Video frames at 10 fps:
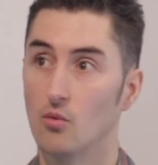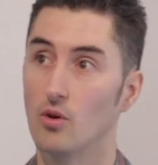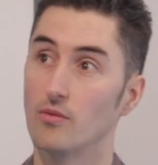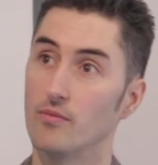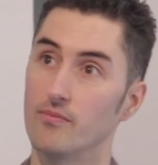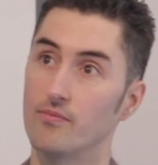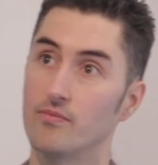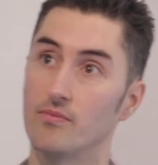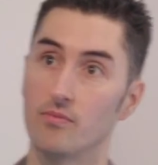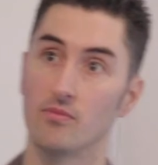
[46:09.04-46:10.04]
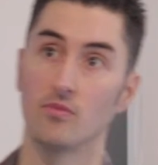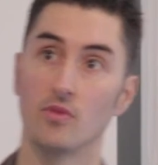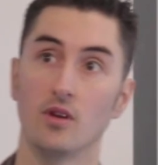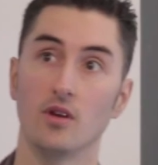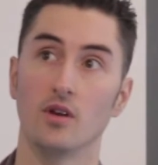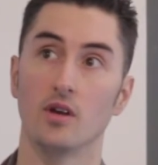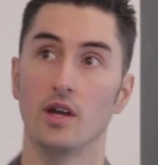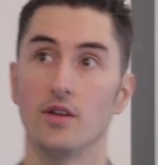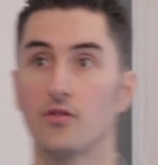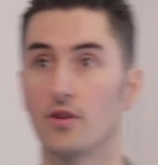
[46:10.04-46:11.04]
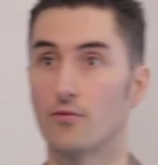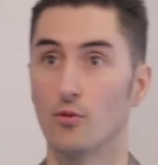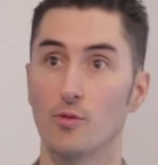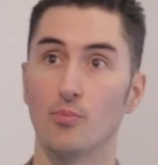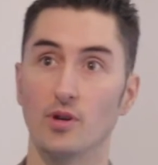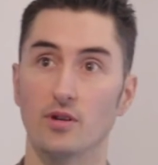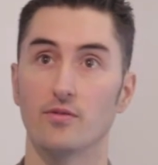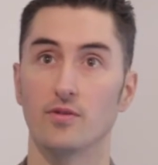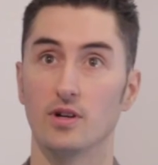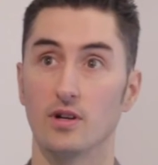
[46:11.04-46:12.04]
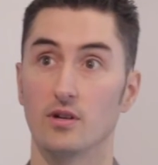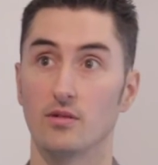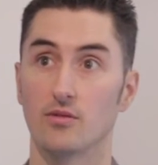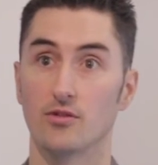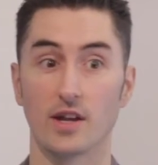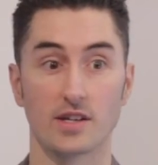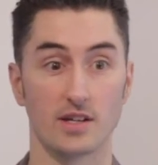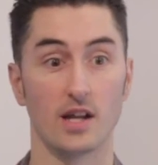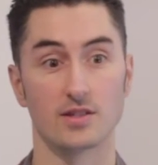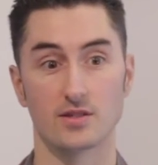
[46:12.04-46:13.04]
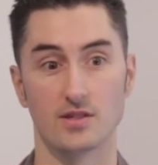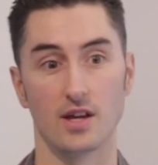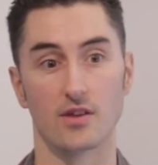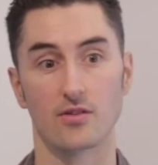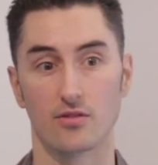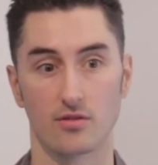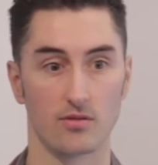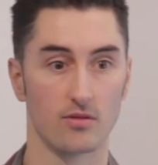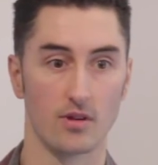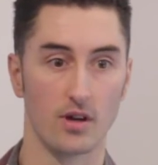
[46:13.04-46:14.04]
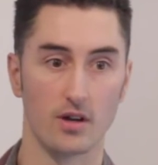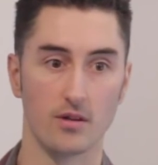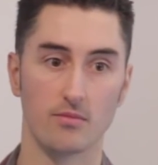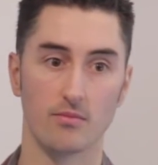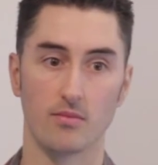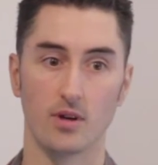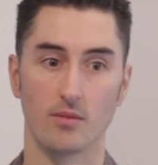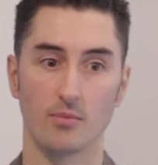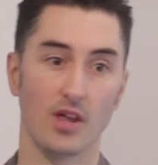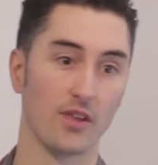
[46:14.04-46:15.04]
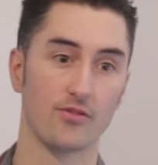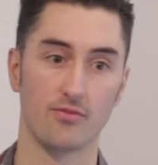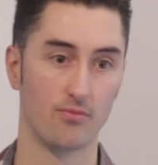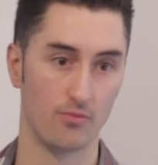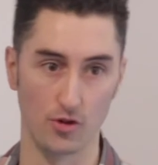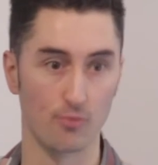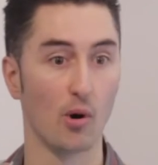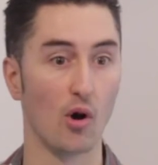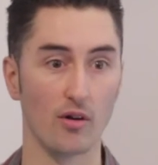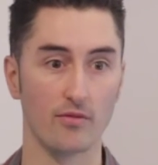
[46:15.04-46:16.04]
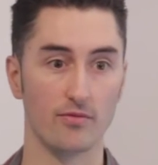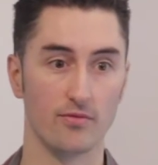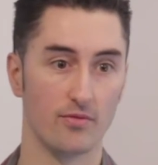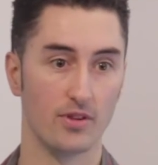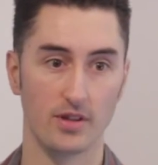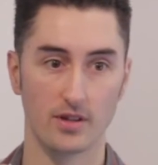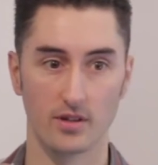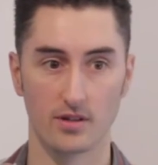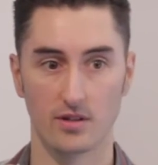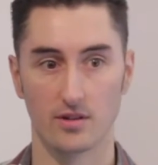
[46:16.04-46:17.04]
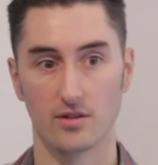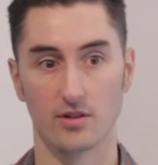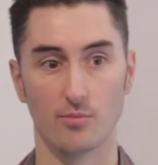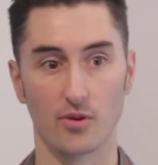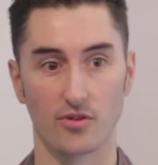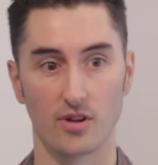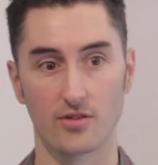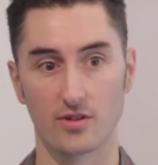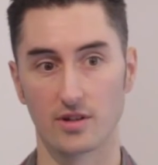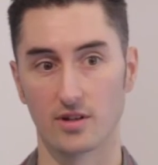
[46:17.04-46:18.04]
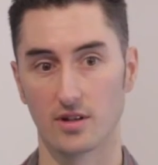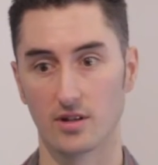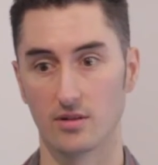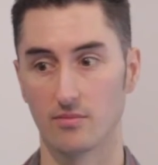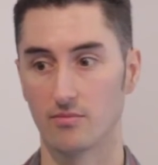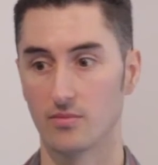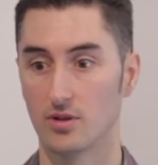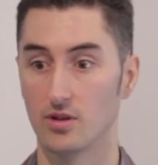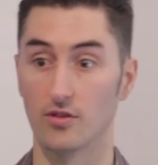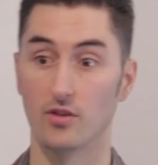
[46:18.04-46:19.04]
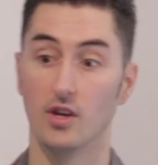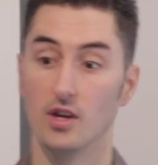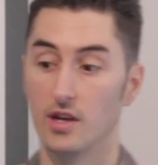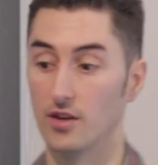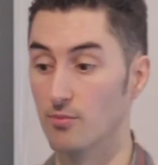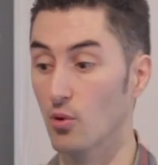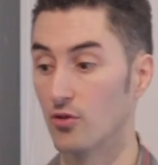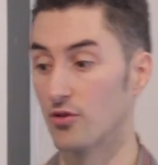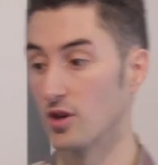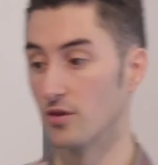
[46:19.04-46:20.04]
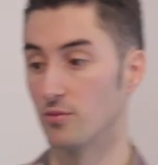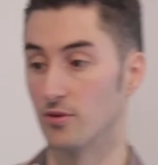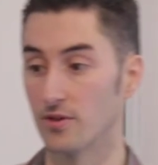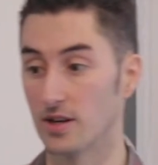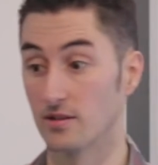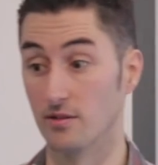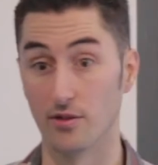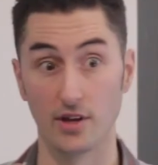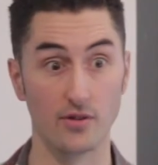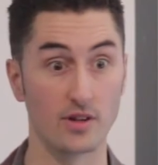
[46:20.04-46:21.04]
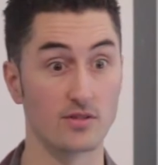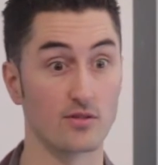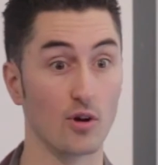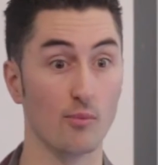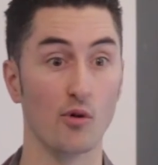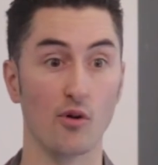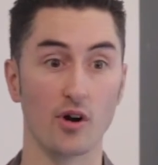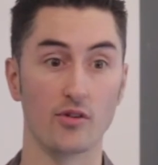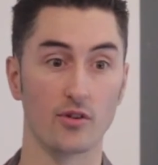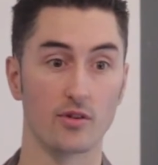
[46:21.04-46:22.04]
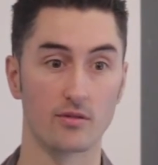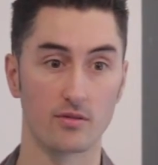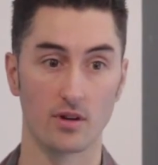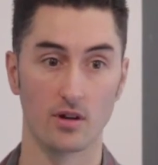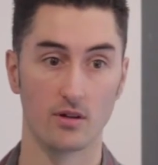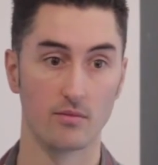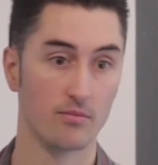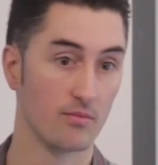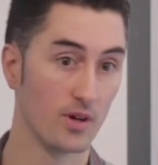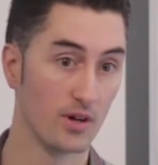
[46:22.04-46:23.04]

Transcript: Well, it's from the point of static analysis, yes, but that's just part of the puzzle, isn't it? It's more secure from the fact, in theory, because it's got more eyes on. In